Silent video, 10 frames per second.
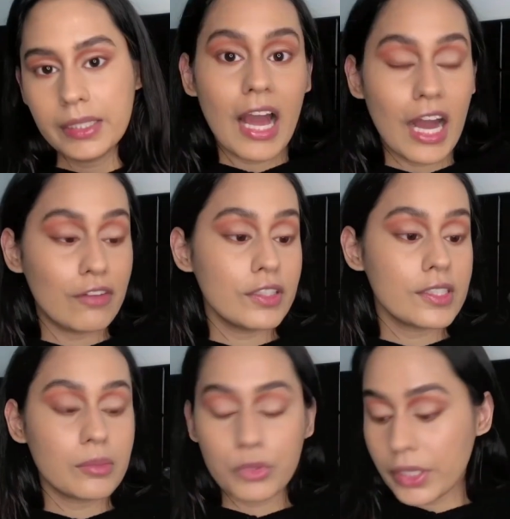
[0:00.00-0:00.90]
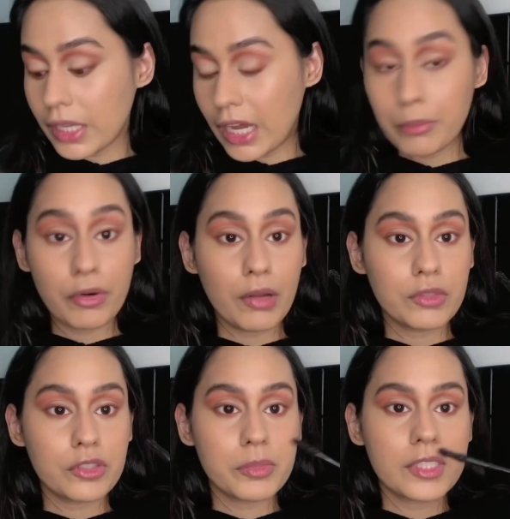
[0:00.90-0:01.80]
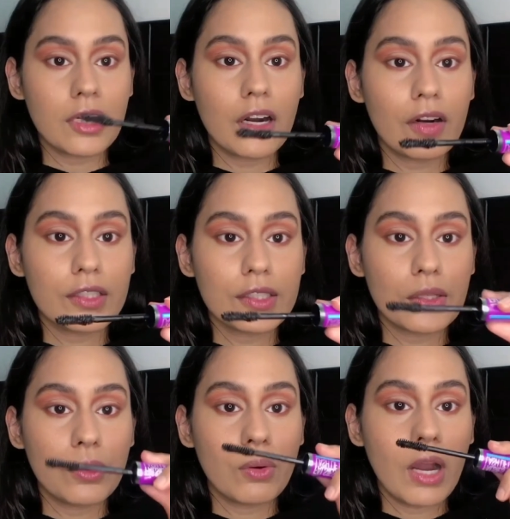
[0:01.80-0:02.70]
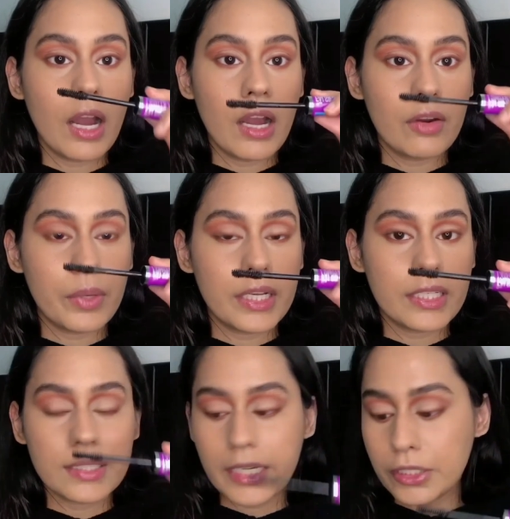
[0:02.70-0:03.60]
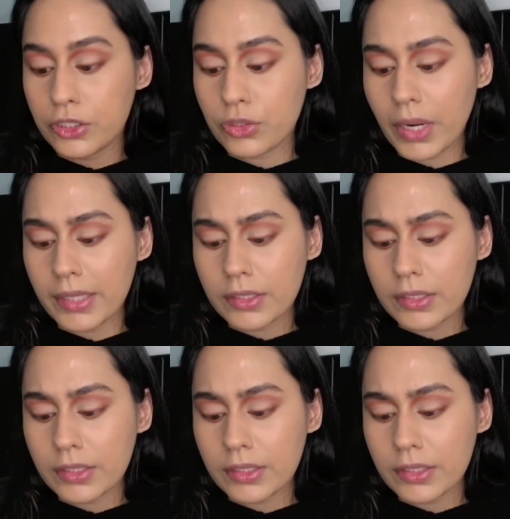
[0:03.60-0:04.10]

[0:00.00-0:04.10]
I've heard some real hype around this mascara, so really excited to try this.